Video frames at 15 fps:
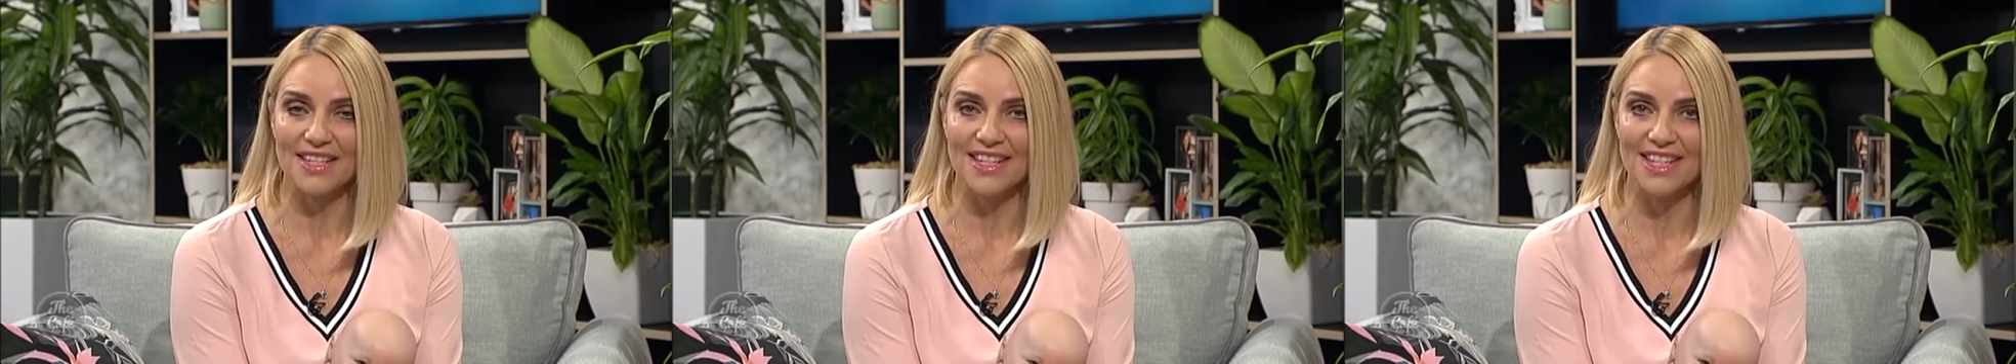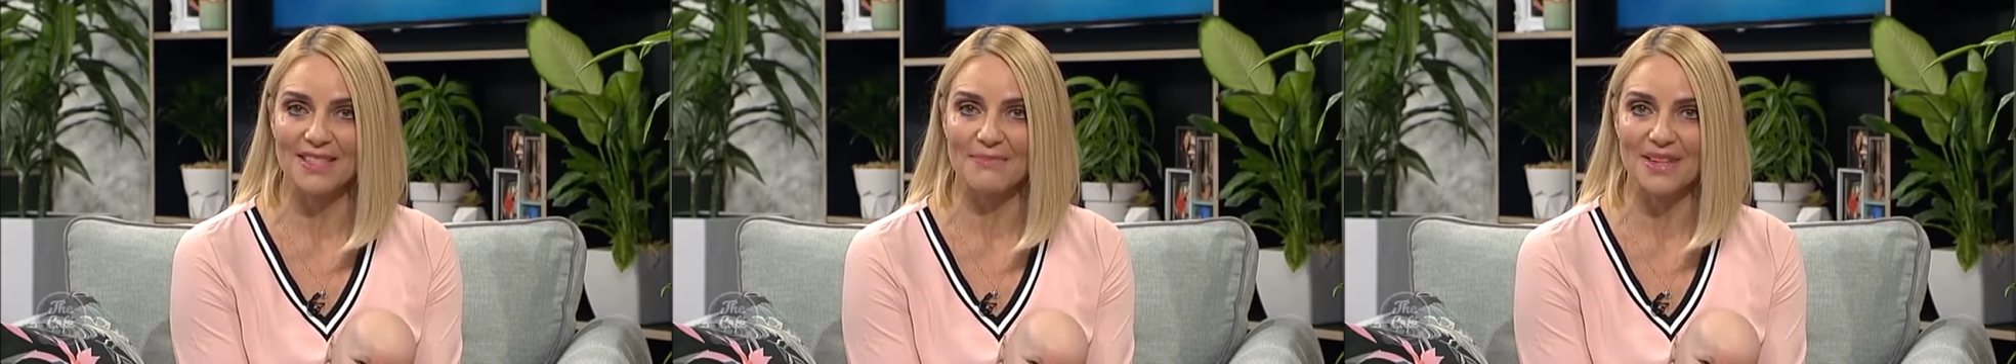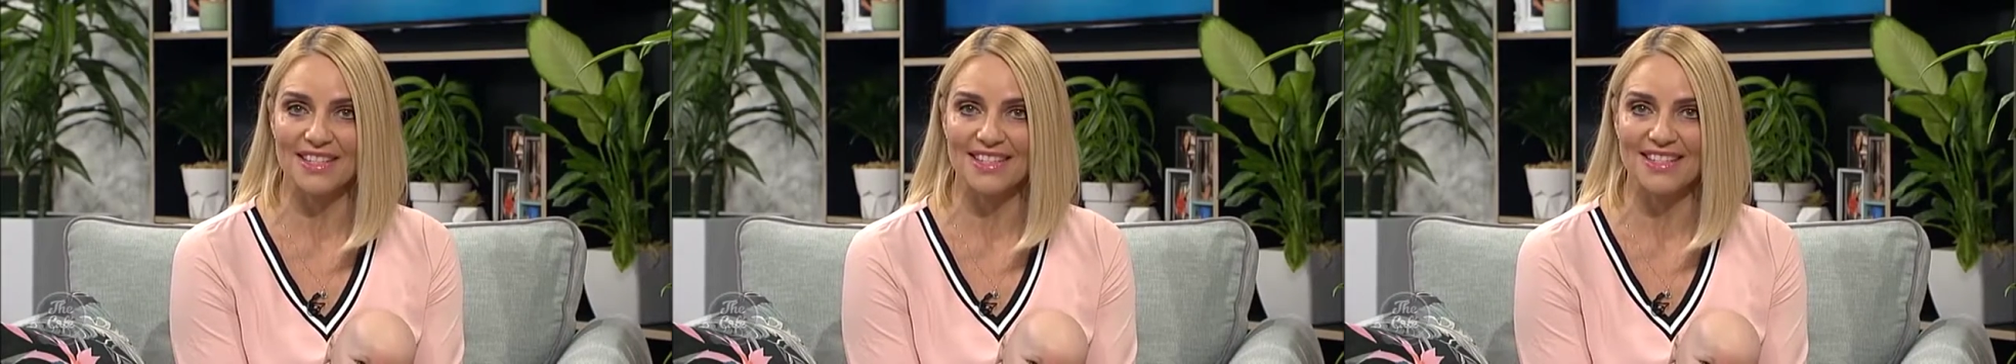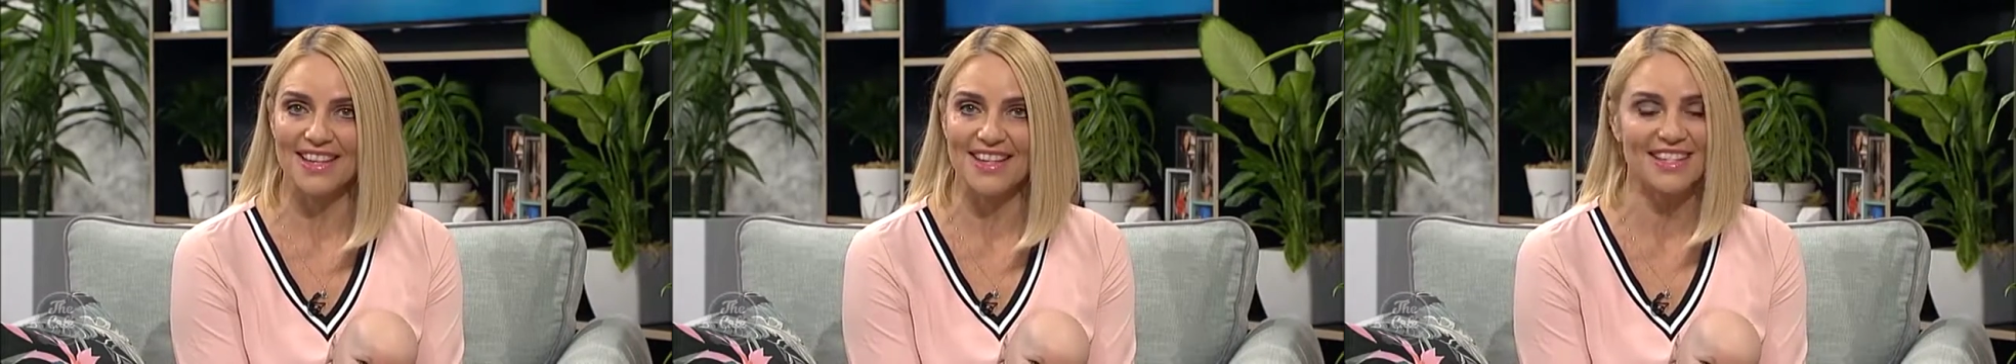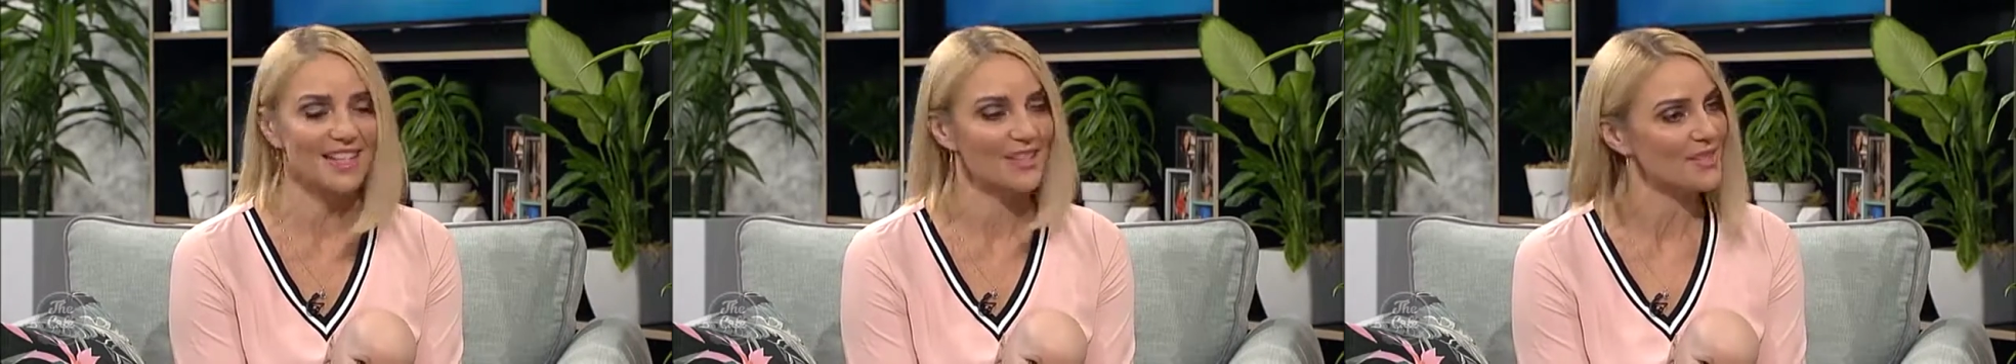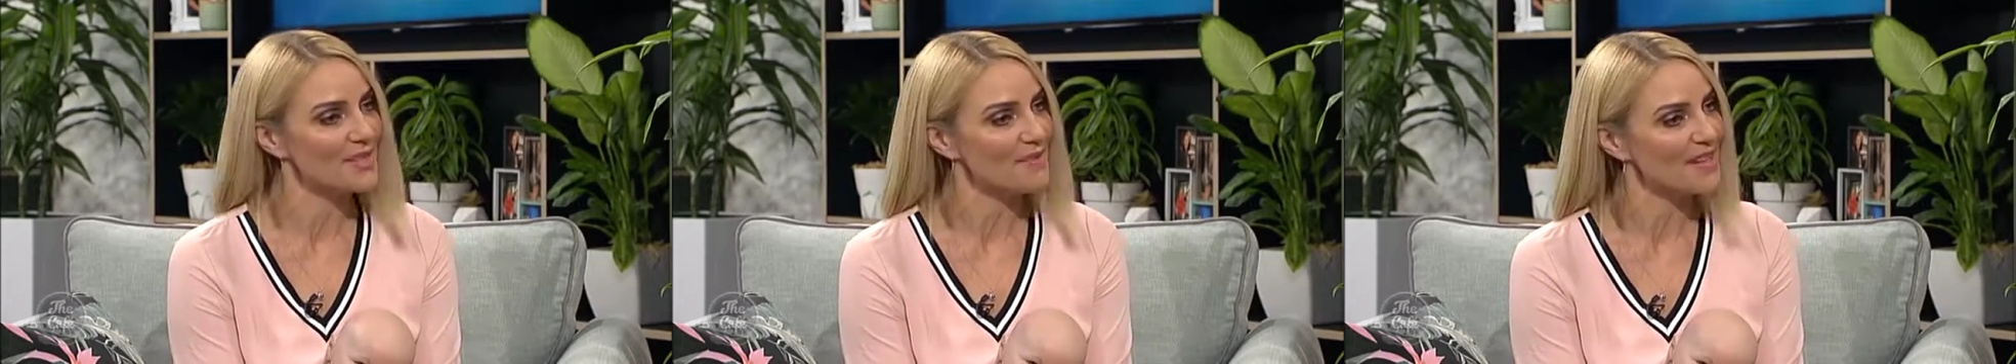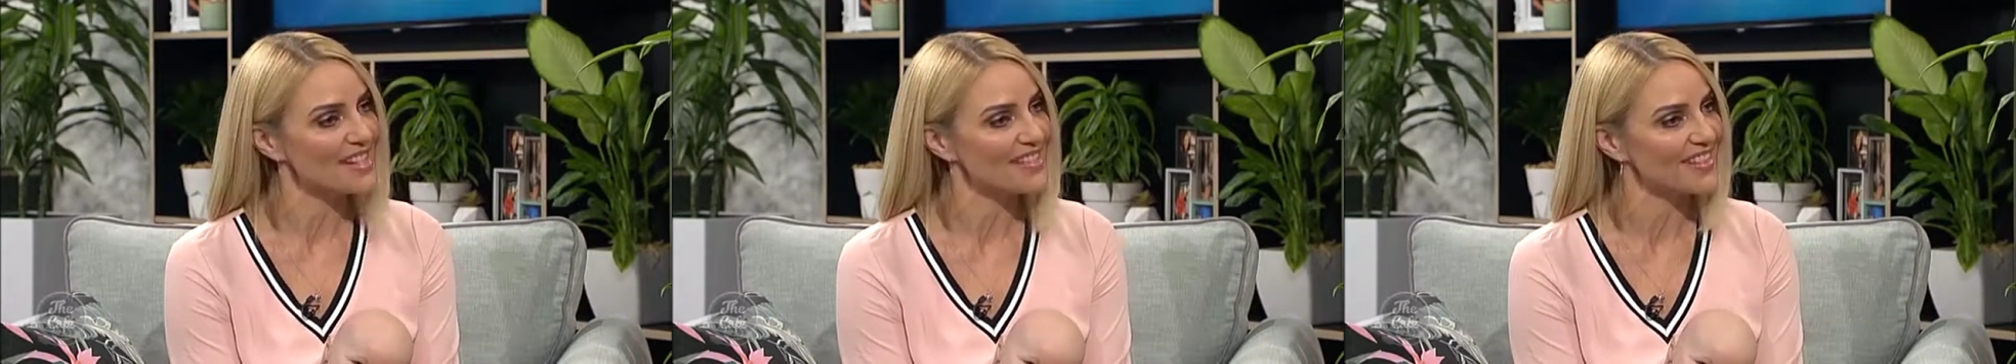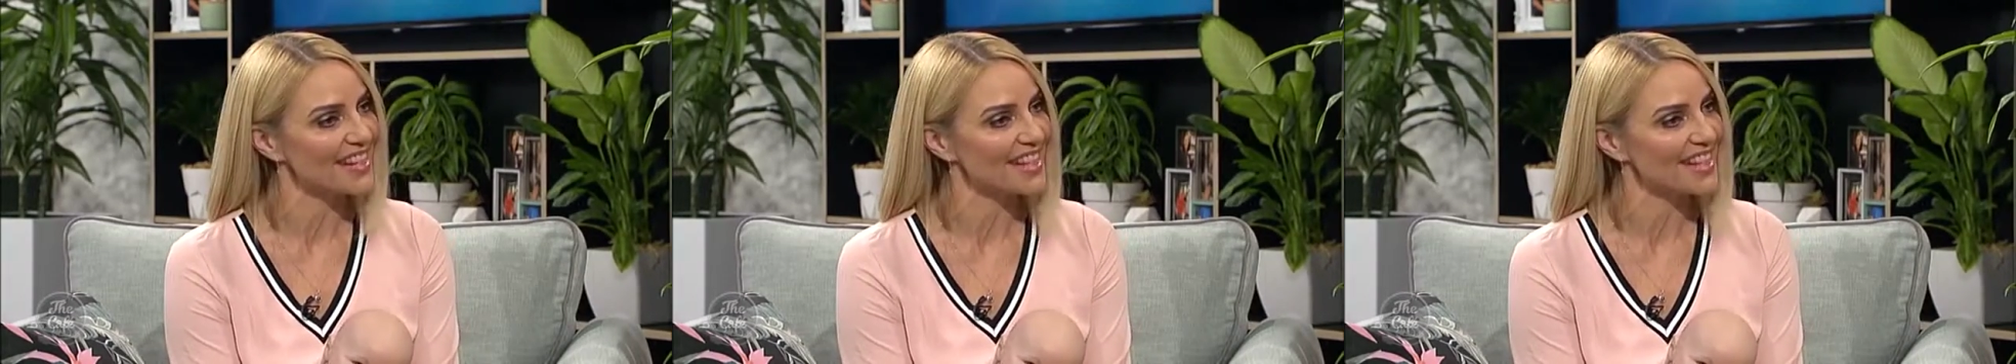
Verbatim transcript: and get some exercise. Thank you so much,